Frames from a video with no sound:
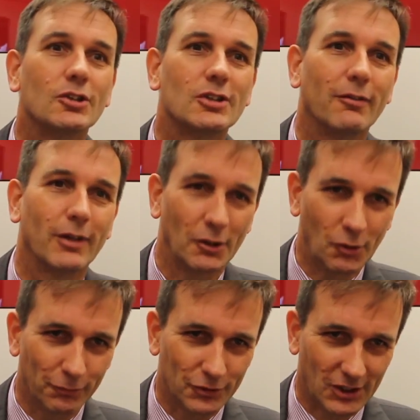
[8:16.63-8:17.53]
us having a
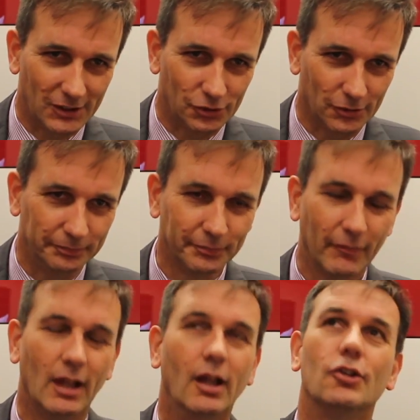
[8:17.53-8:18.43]
conversation.
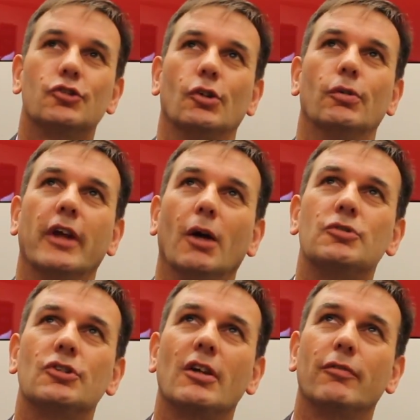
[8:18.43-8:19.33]
So it
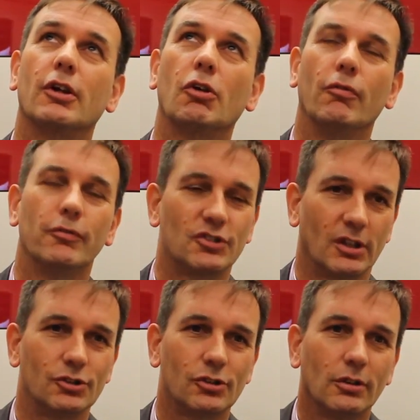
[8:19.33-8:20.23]
helps us having a
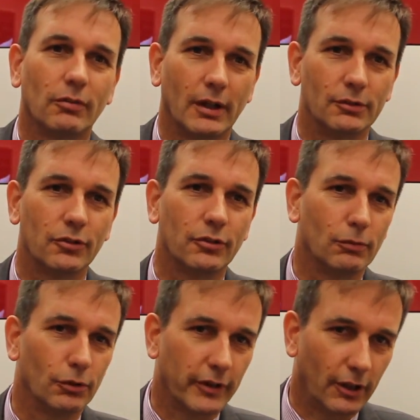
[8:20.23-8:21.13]
conversation around the
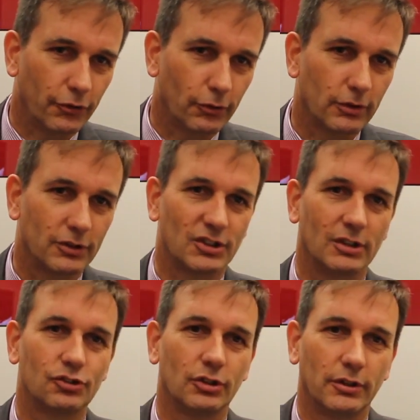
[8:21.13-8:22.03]
World Health
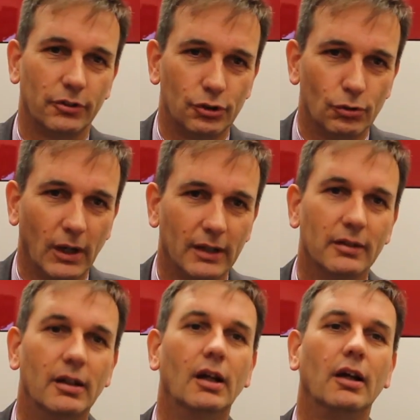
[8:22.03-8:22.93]
Organization and the
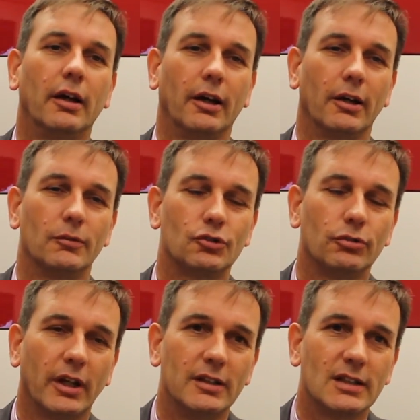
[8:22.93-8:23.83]
UN, so
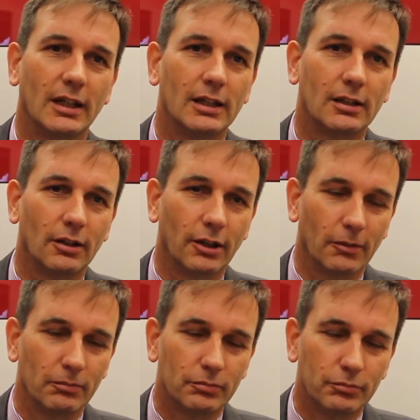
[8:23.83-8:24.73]
they take
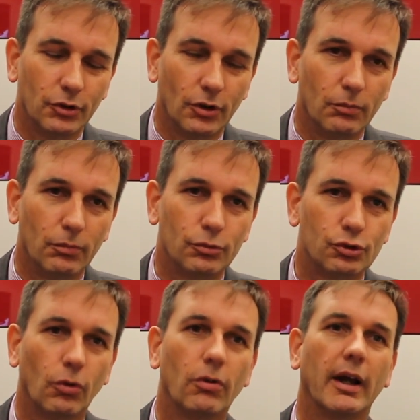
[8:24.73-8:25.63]

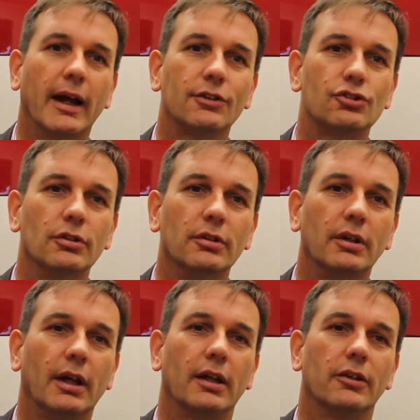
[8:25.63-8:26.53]
stronger action
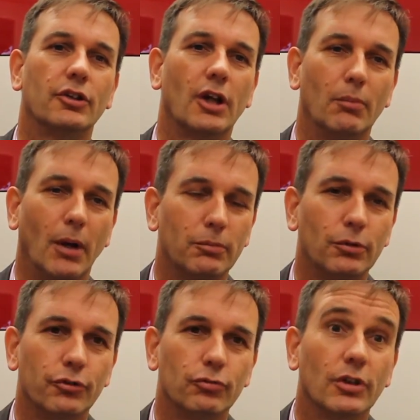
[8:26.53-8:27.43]
and come up
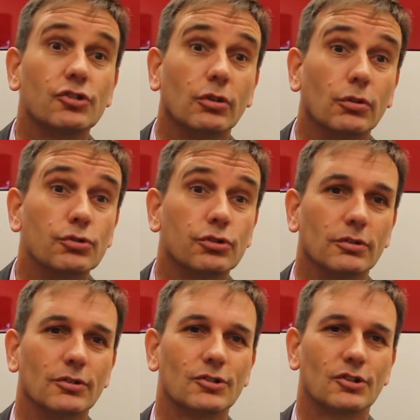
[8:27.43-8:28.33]
with
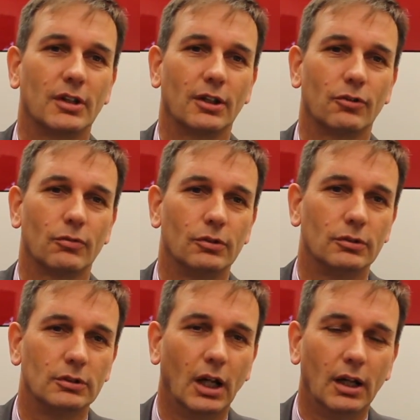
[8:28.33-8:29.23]
resolutions that
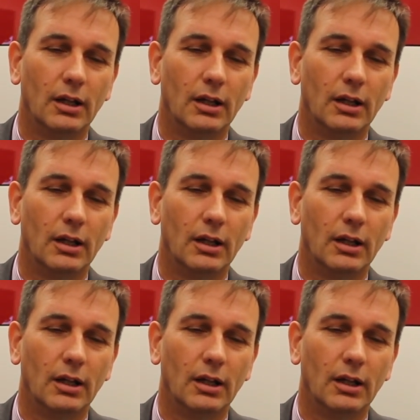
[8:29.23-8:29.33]
will